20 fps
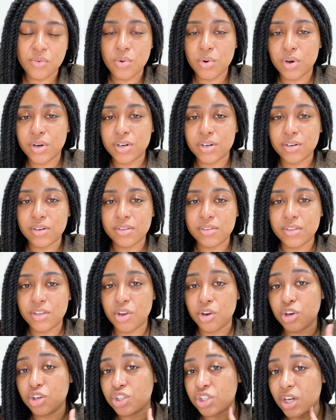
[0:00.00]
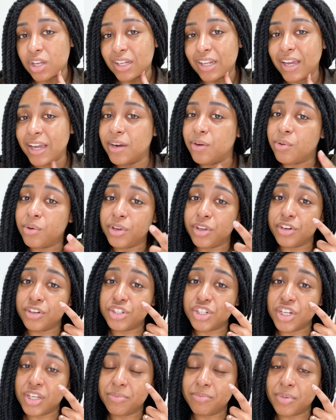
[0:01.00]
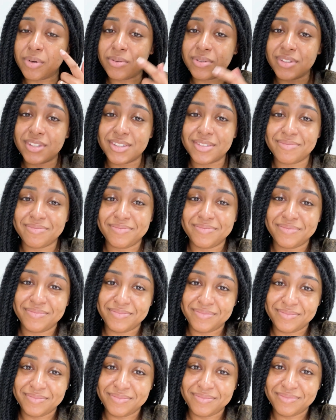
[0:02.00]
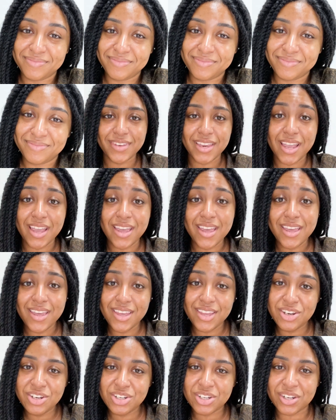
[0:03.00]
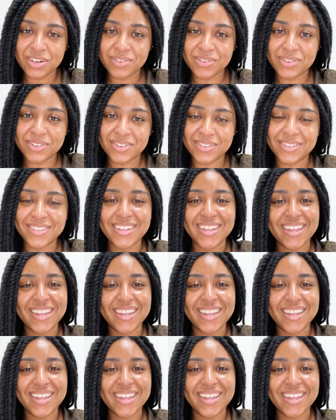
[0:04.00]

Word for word: for your jawline or your cheekbones in general,